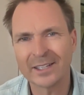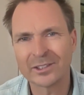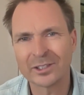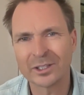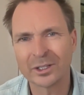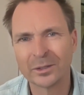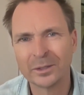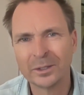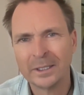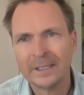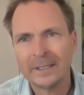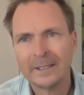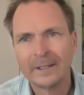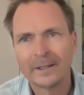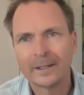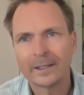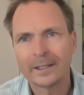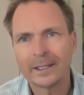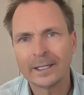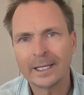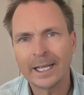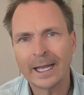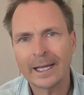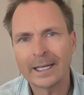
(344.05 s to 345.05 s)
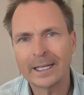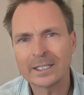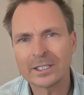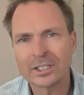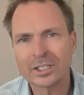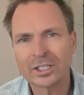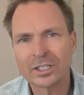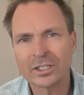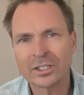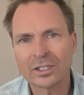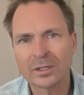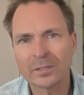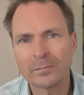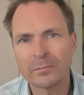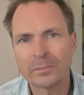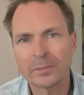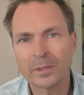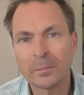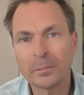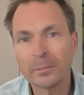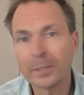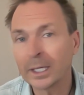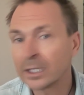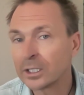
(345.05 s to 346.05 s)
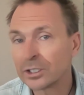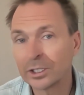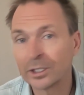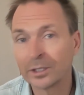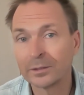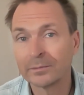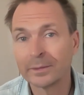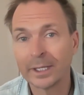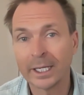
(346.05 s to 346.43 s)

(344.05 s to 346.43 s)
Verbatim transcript: So yeah, it's just the the mixture.